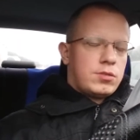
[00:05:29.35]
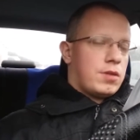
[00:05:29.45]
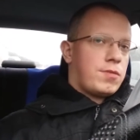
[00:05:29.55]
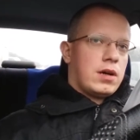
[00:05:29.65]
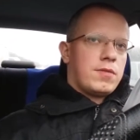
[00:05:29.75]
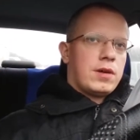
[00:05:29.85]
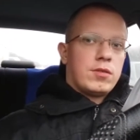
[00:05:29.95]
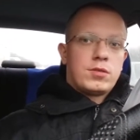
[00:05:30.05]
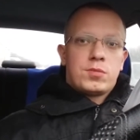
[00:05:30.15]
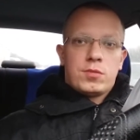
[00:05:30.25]
You have Wi-Fi
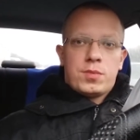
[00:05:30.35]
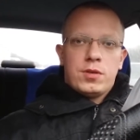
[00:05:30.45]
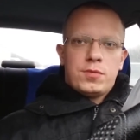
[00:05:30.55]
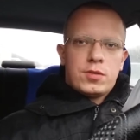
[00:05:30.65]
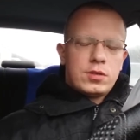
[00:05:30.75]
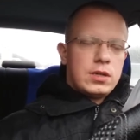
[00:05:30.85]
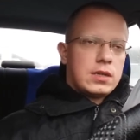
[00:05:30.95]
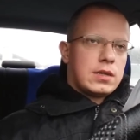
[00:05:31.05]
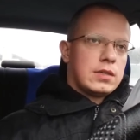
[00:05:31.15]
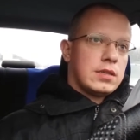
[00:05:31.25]
on 2.4
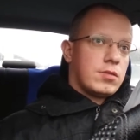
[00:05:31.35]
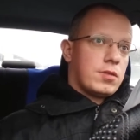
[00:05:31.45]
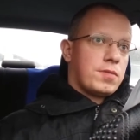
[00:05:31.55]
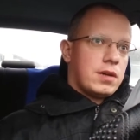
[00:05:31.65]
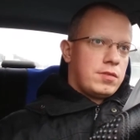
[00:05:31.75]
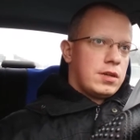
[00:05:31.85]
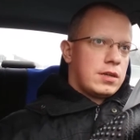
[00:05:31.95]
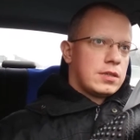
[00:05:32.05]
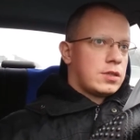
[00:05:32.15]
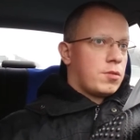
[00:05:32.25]
GHz and 5
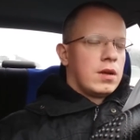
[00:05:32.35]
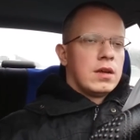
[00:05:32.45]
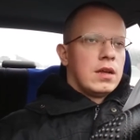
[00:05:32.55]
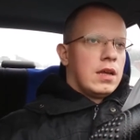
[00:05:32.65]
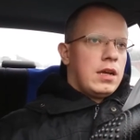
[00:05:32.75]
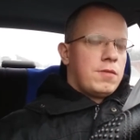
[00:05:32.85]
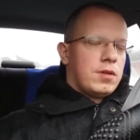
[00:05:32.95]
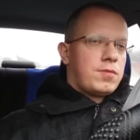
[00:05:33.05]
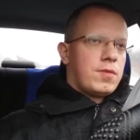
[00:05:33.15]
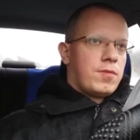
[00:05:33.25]
GHz, so
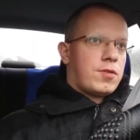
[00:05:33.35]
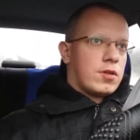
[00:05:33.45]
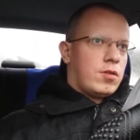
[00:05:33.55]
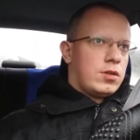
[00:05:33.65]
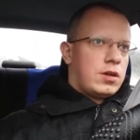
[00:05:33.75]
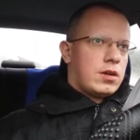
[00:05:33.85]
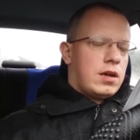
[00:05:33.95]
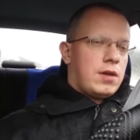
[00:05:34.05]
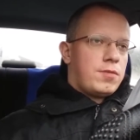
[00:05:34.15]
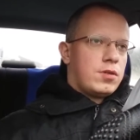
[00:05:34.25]
even for
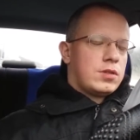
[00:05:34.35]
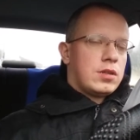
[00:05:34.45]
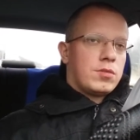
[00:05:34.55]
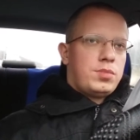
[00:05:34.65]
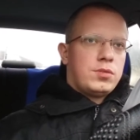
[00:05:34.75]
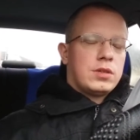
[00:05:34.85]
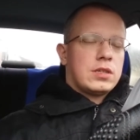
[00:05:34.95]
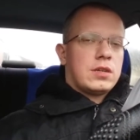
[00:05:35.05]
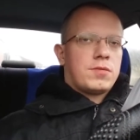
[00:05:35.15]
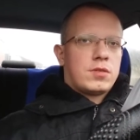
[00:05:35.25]
older phones and
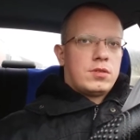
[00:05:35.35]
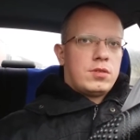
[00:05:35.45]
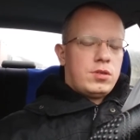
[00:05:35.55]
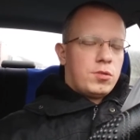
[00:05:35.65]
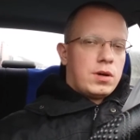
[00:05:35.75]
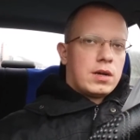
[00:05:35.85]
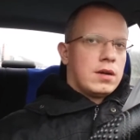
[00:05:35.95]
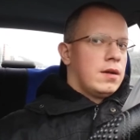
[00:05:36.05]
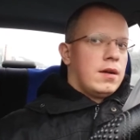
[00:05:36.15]
computers and for newer,